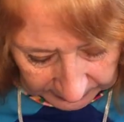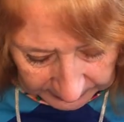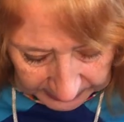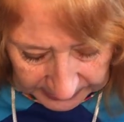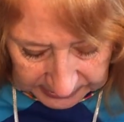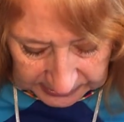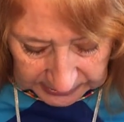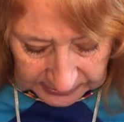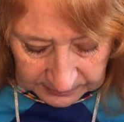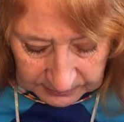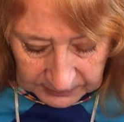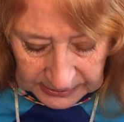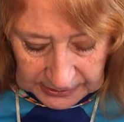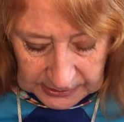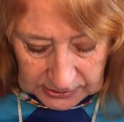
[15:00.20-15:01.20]
it didn't
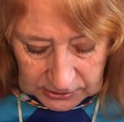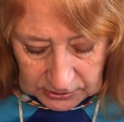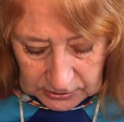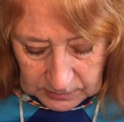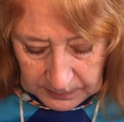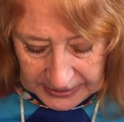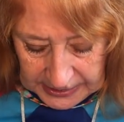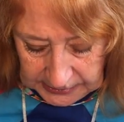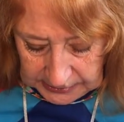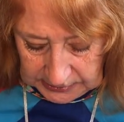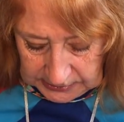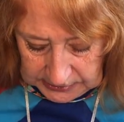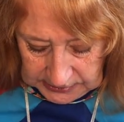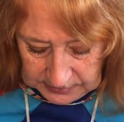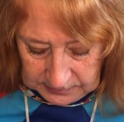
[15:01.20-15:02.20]
meet at the back. It
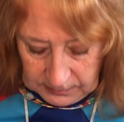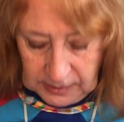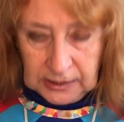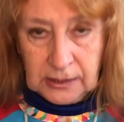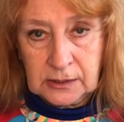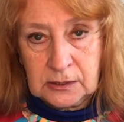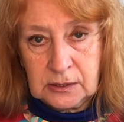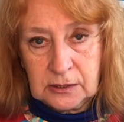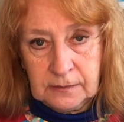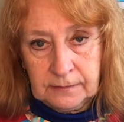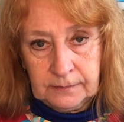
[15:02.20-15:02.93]
didn't meet